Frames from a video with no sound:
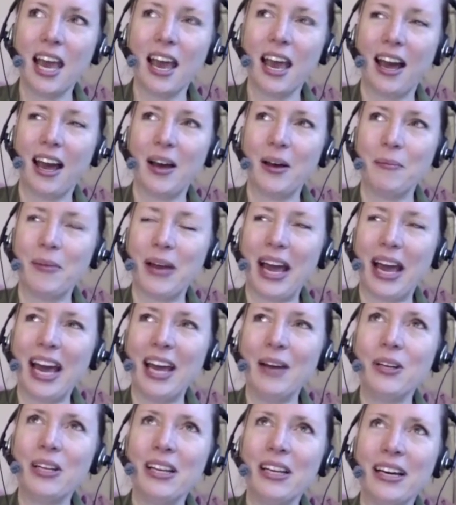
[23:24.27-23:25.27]

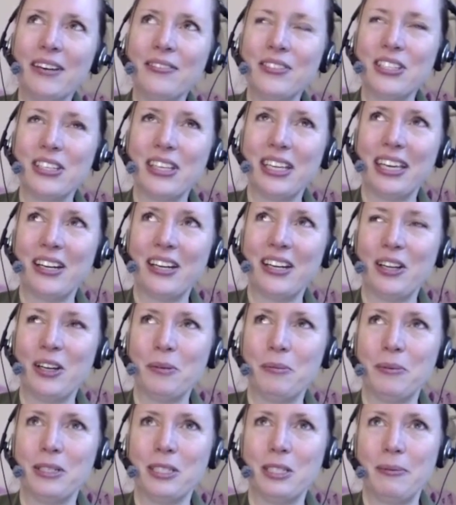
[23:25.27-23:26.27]
I would love to hear
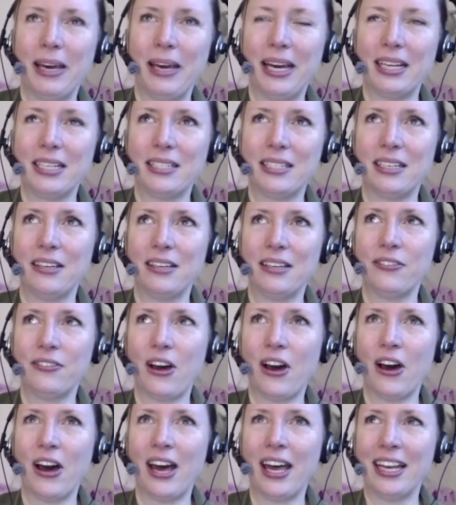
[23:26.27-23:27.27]
your perspective
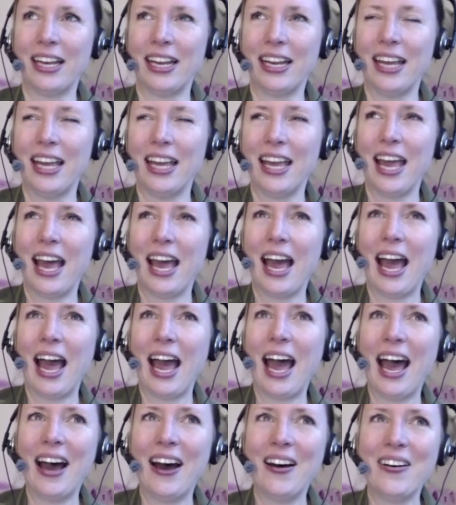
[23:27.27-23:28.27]
on
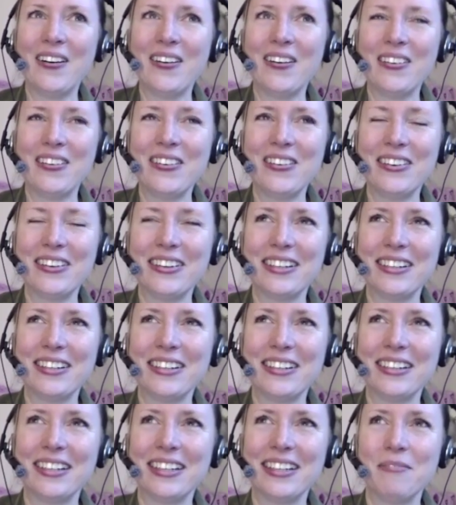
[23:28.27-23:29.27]
how
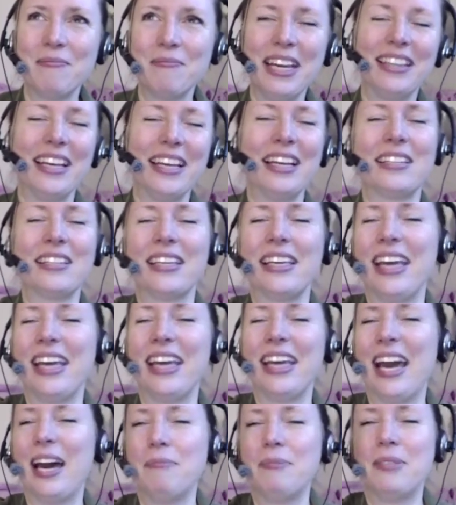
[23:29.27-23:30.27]
make that
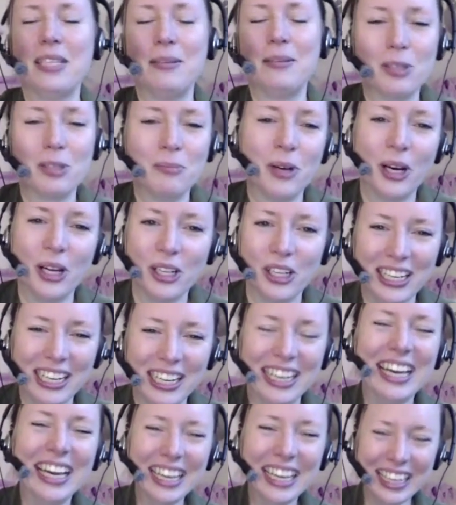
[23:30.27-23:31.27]
gap seem smaller. Like,